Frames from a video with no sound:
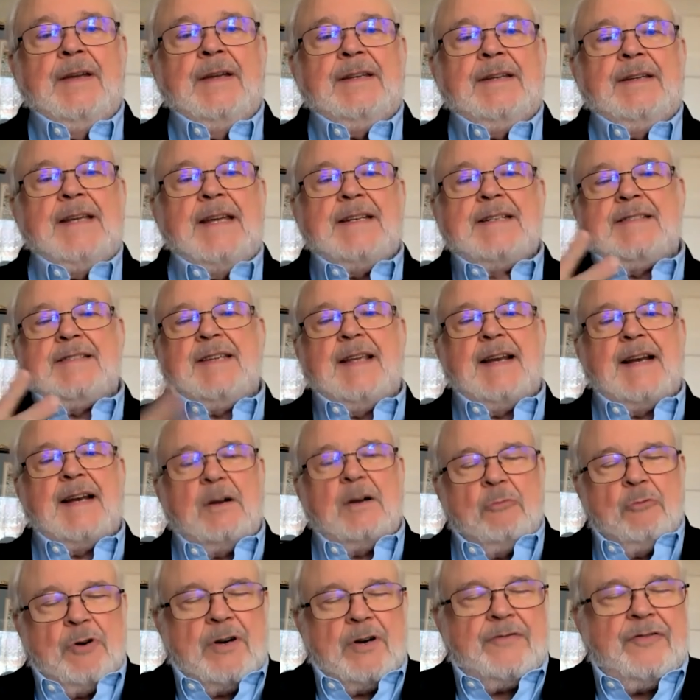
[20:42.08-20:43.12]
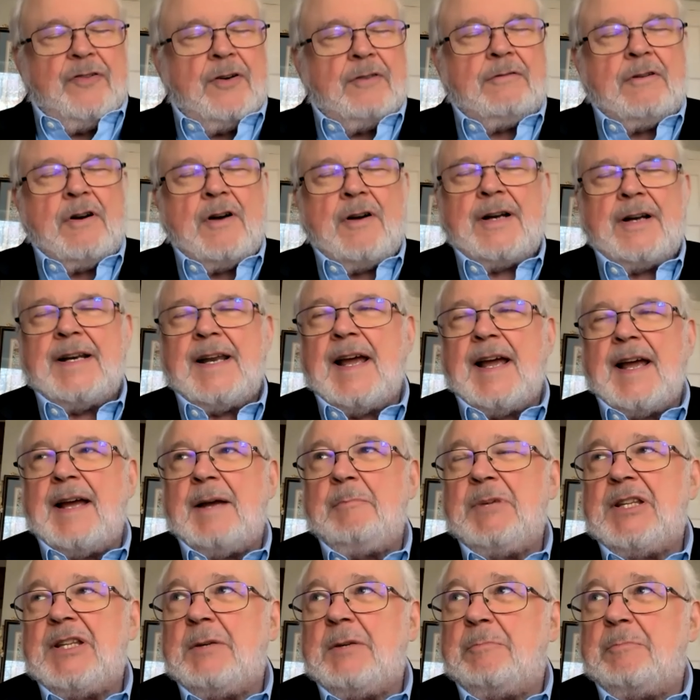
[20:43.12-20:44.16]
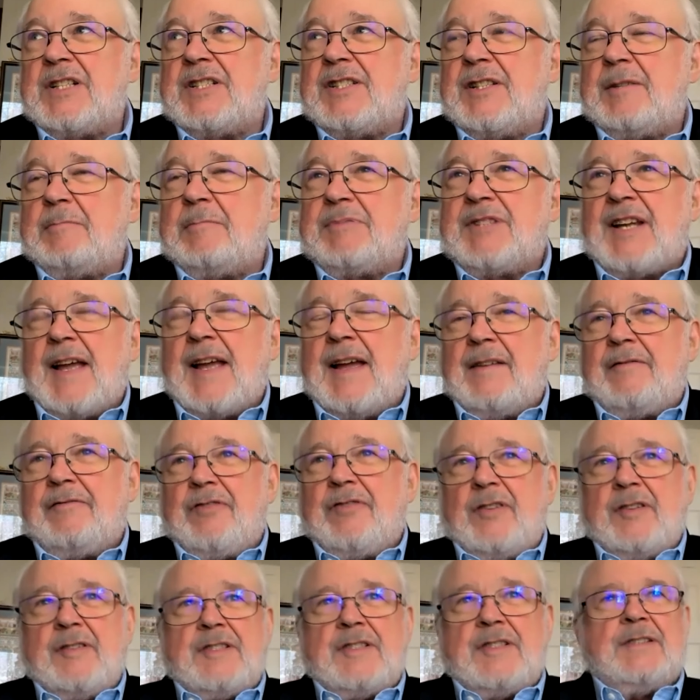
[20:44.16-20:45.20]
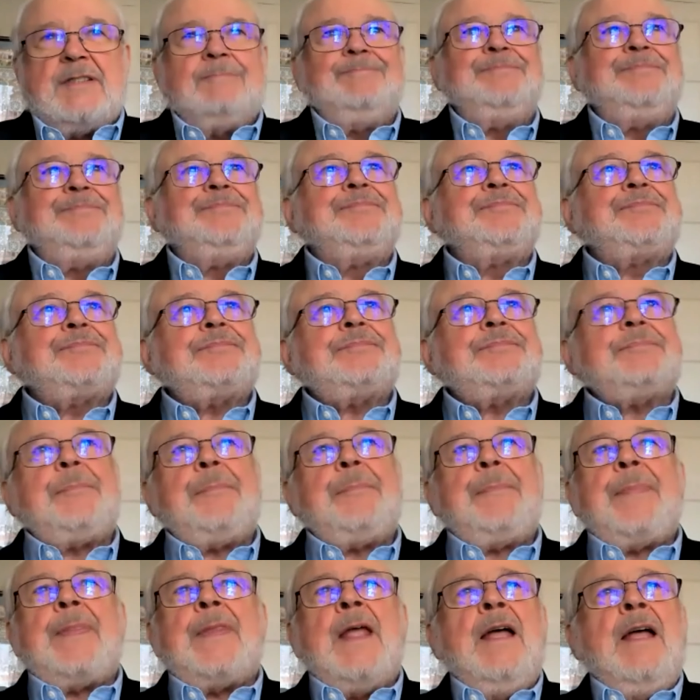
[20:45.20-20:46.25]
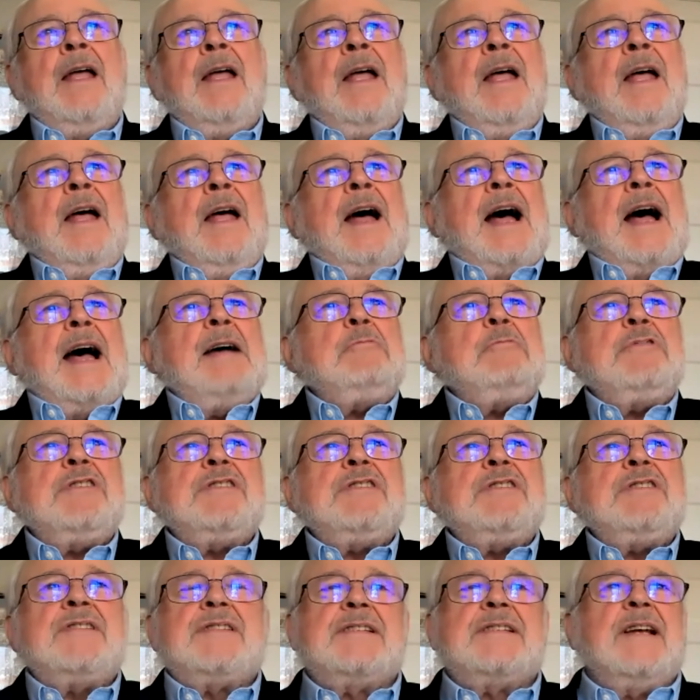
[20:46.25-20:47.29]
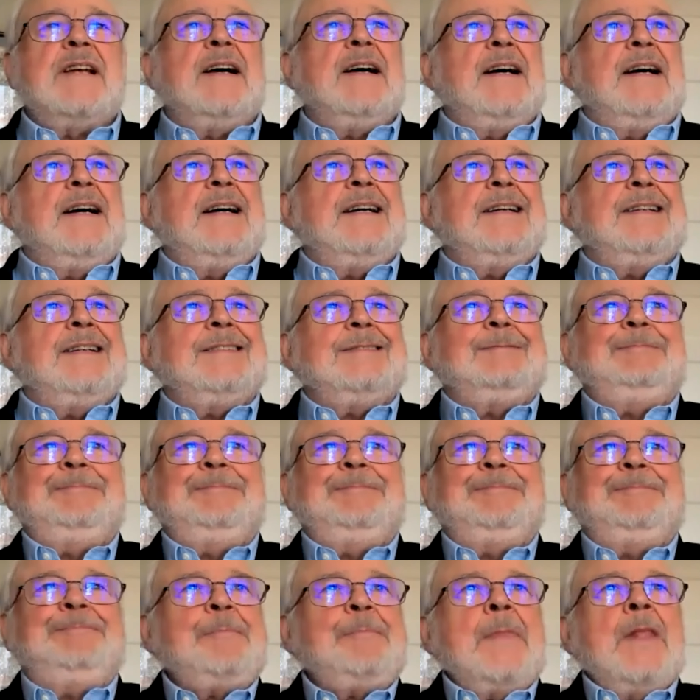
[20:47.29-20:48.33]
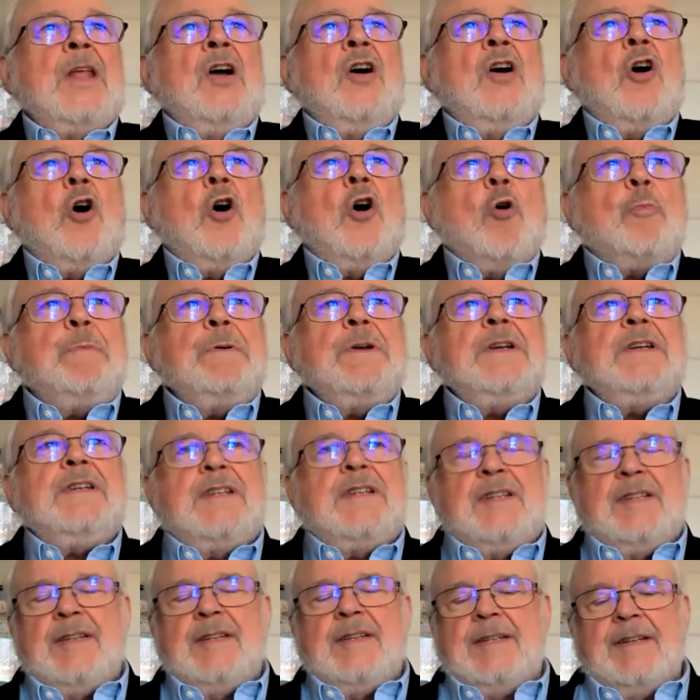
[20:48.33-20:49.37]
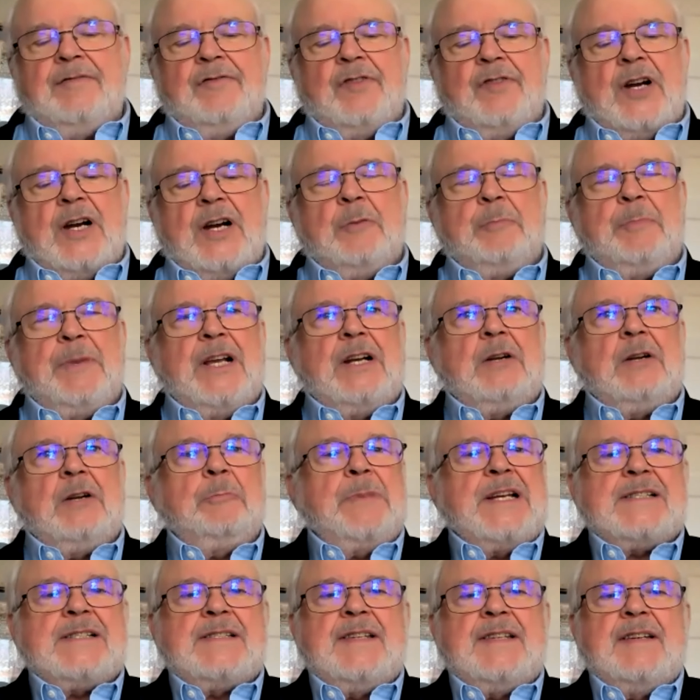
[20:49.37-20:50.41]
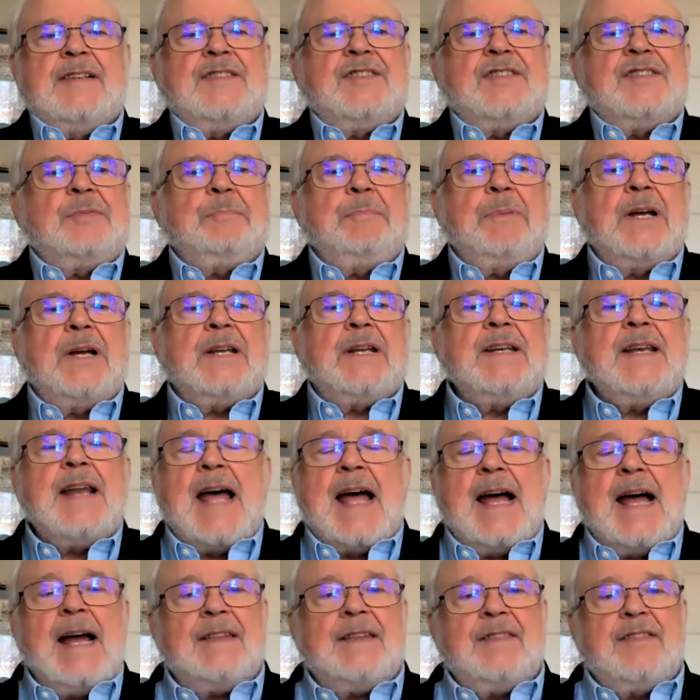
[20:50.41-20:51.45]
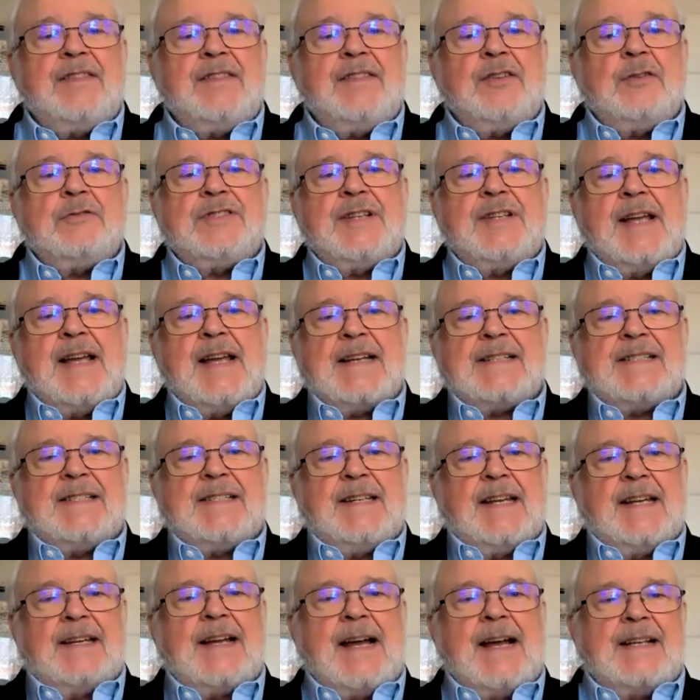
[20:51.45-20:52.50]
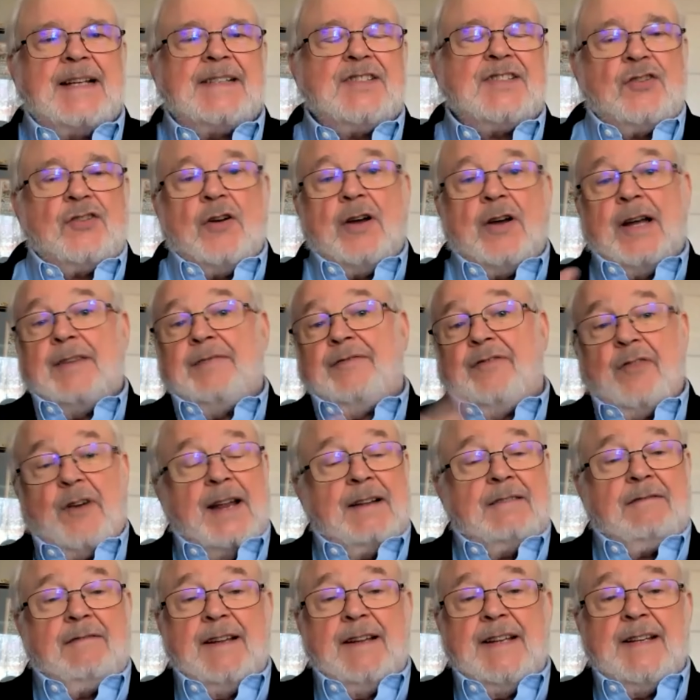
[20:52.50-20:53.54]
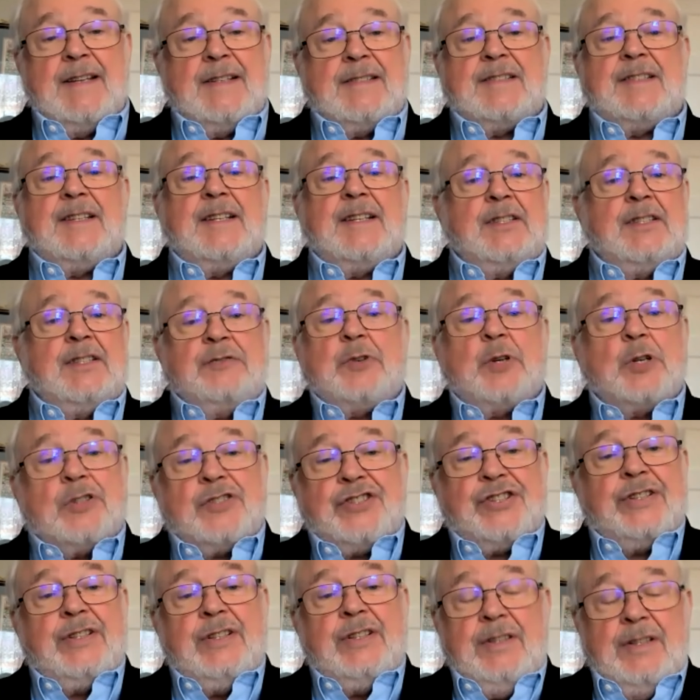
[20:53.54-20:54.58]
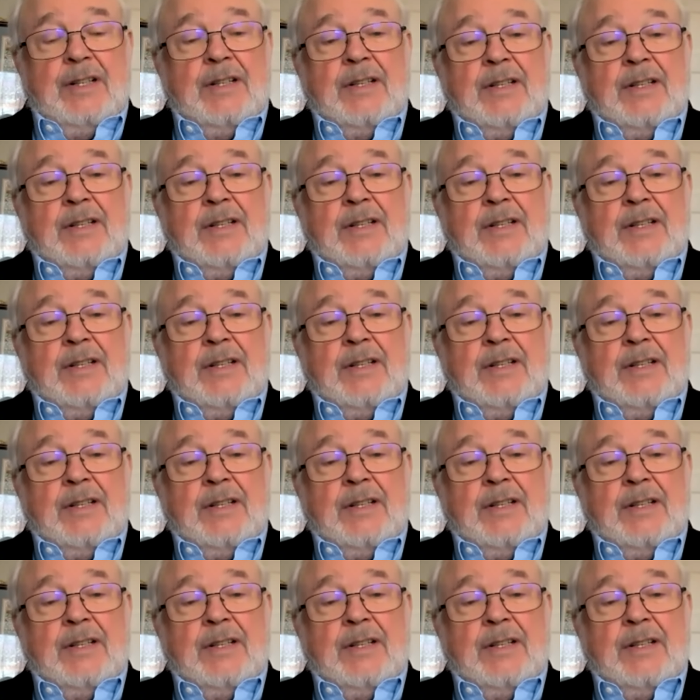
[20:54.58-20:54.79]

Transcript: Dan said I worked for a long time at the Bishops' Conference. I was open to the environmental message, but not enthusiastic. I saw it, frankly, as a diversion